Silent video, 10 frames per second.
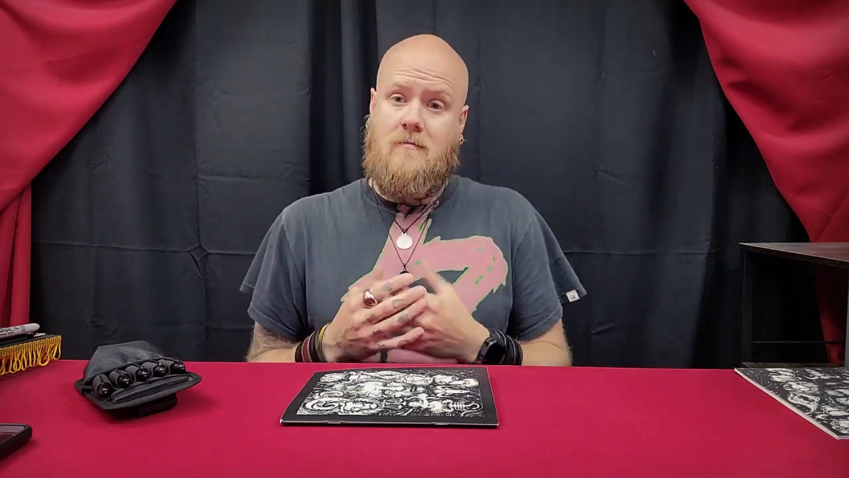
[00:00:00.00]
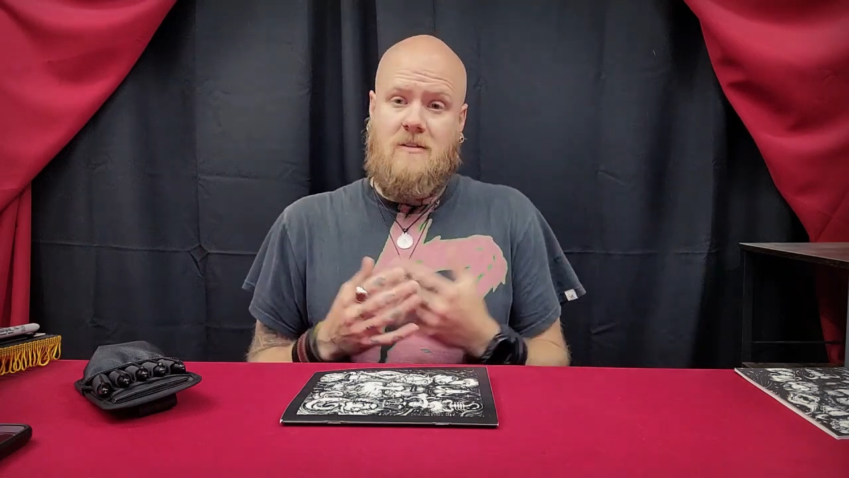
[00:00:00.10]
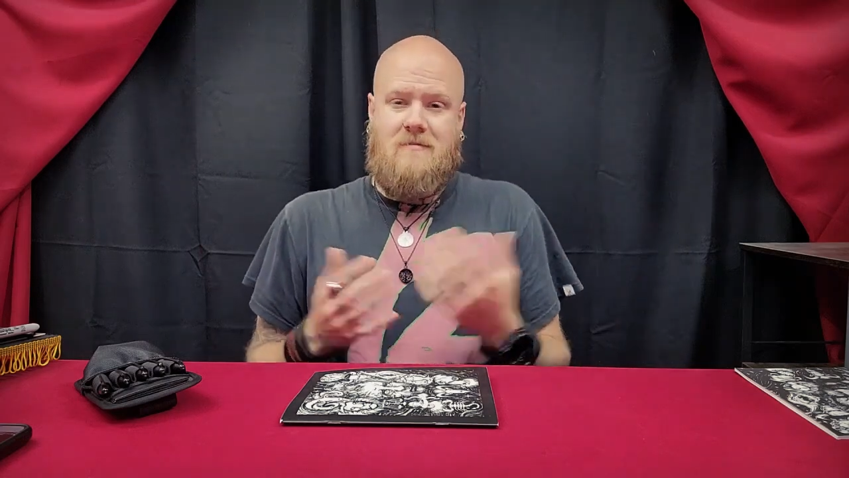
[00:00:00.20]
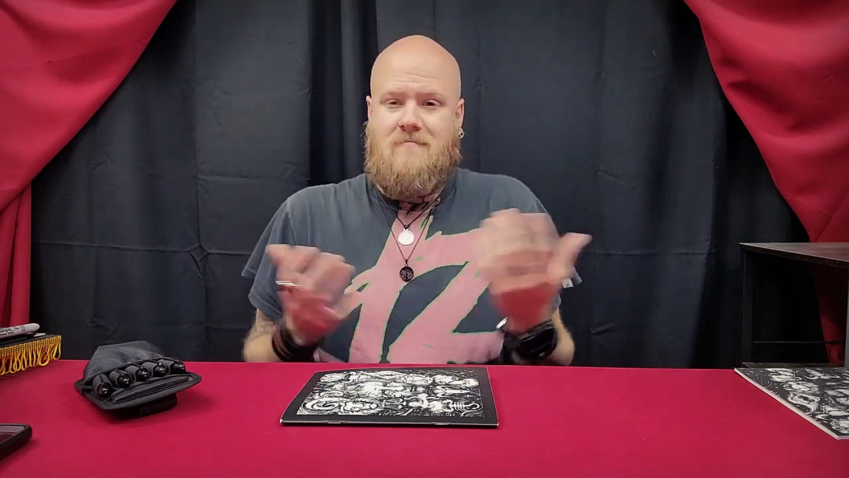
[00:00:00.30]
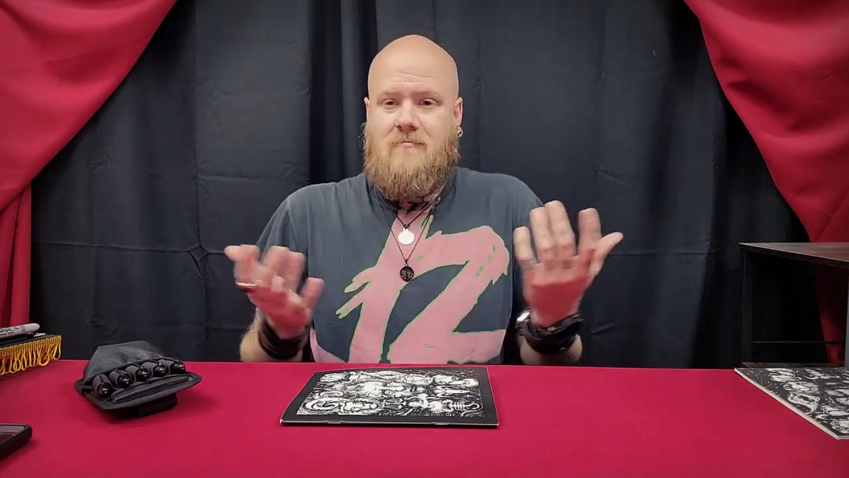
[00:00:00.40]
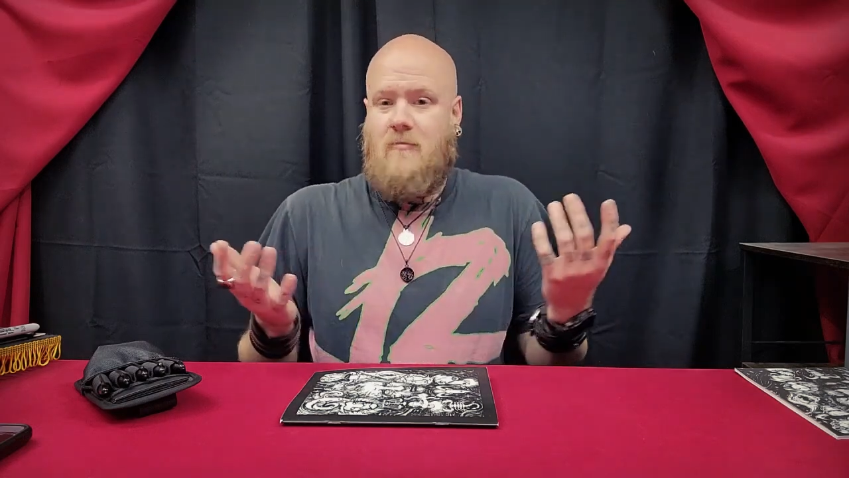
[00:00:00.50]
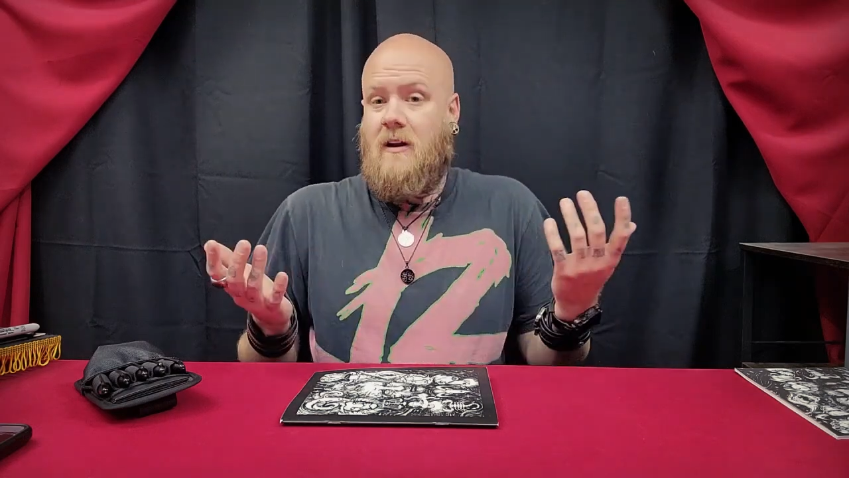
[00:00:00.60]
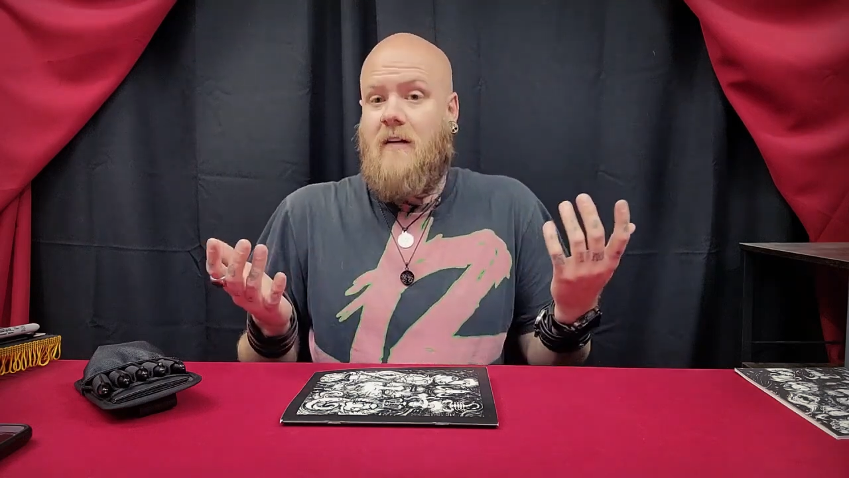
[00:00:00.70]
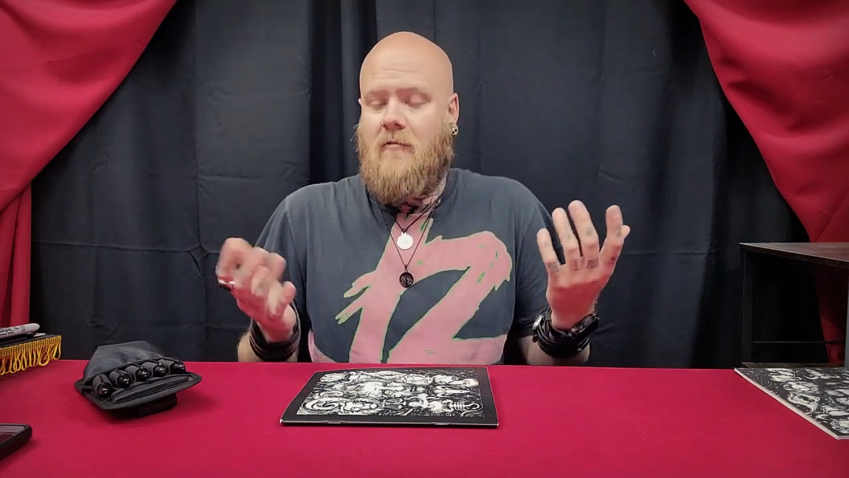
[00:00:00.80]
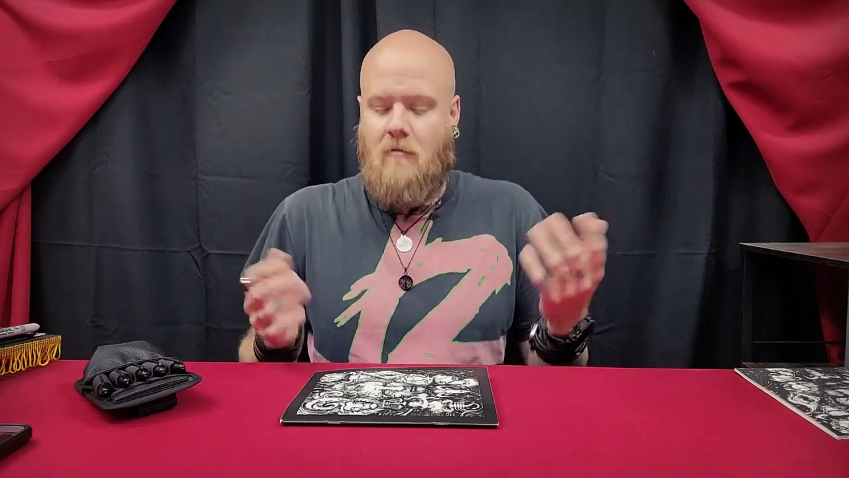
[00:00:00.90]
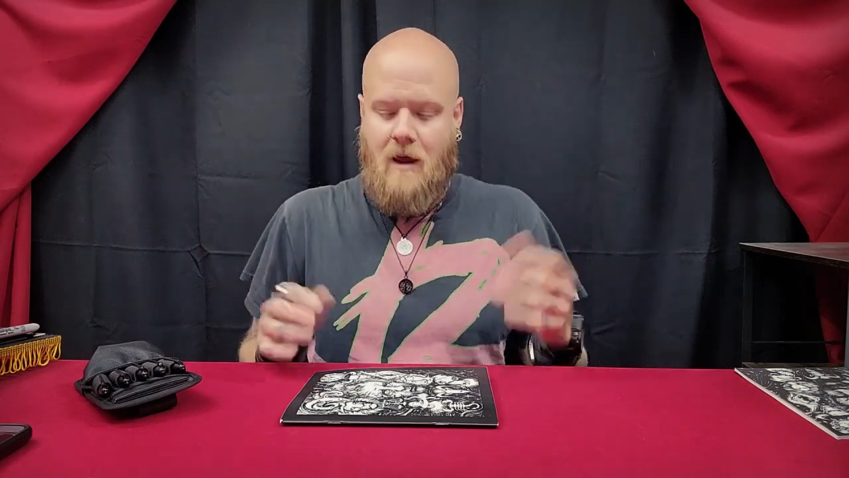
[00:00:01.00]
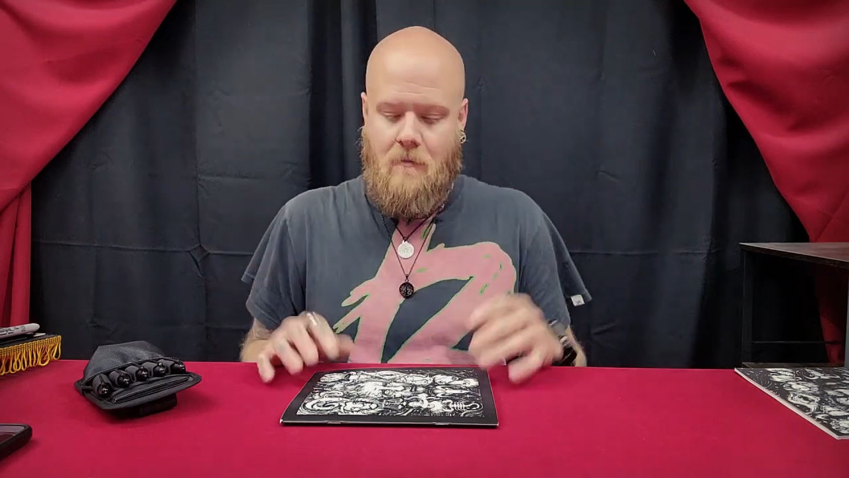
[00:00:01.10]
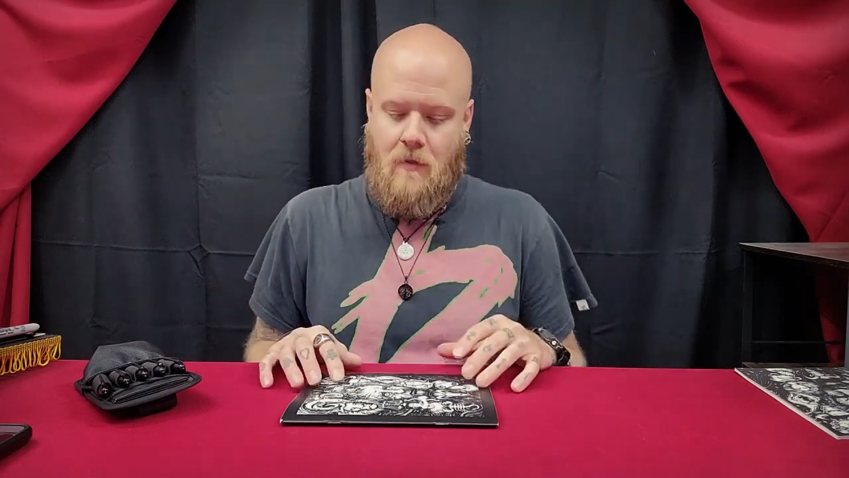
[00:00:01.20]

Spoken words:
just whatever, right?